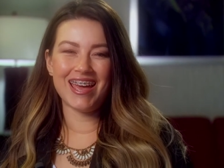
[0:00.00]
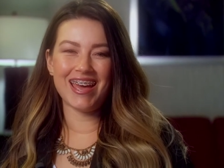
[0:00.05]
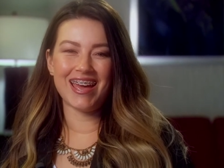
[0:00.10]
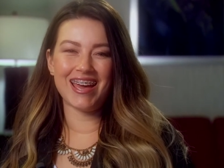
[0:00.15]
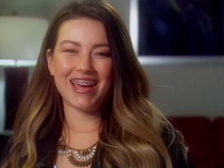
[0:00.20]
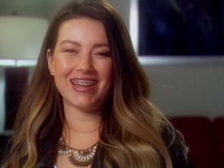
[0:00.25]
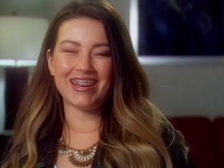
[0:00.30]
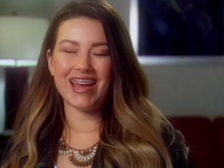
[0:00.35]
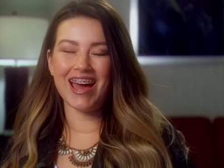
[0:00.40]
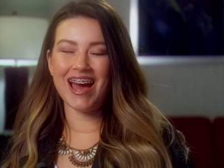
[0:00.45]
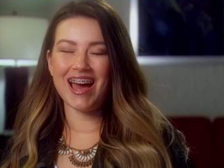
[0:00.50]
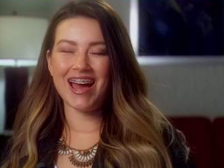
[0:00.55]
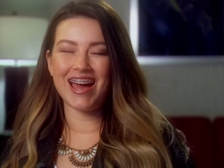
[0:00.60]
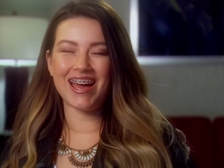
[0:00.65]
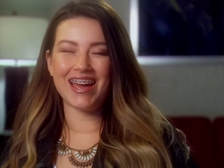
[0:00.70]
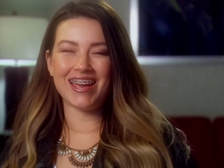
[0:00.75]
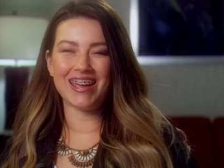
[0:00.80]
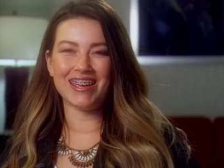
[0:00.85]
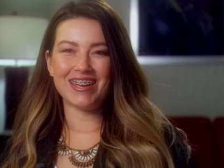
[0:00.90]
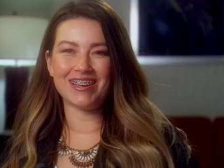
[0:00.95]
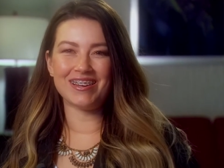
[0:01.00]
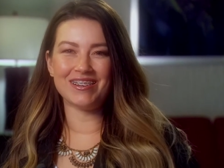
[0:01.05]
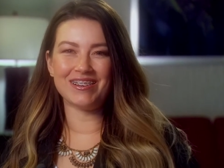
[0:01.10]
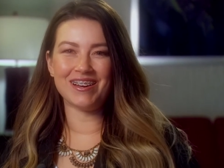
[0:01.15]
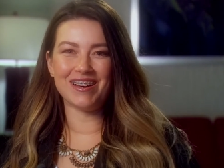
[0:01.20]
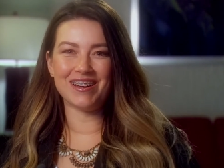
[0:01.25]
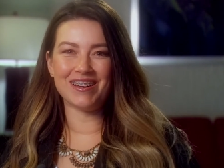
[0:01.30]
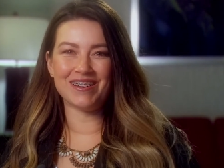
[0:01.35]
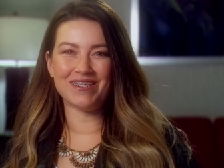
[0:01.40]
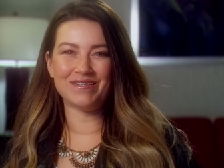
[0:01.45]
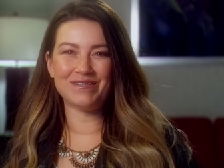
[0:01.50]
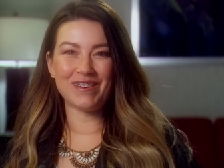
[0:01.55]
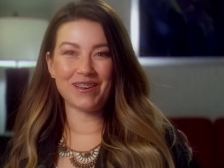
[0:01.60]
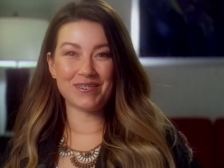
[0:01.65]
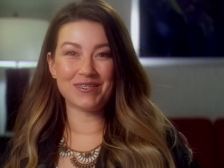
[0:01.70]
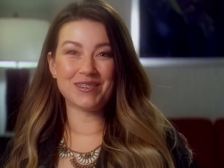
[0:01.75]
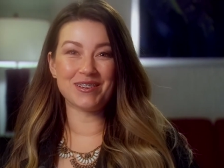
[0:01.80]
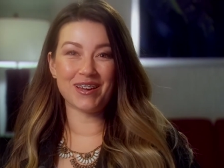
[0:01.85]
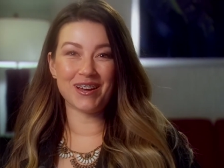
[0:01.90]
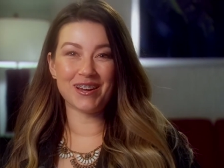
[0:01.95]
And I uh,
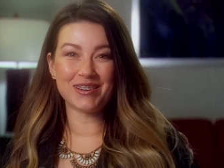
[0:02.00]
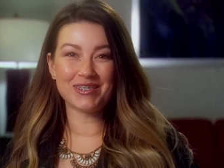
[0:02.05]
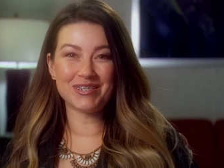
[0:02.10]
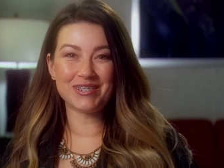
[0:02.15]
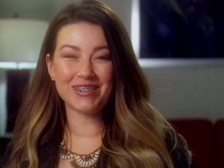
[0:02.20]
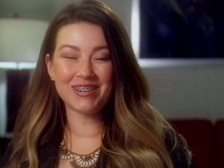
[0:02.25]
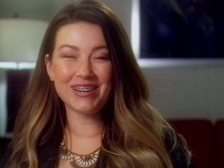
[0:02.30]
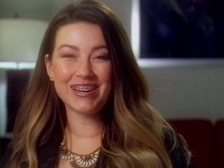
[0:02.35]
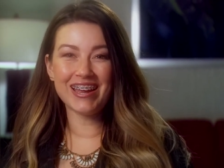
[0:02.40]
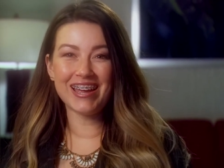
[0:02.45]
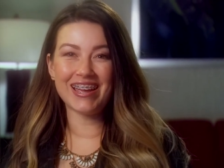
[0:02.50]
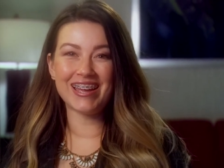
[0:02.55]
found a doctor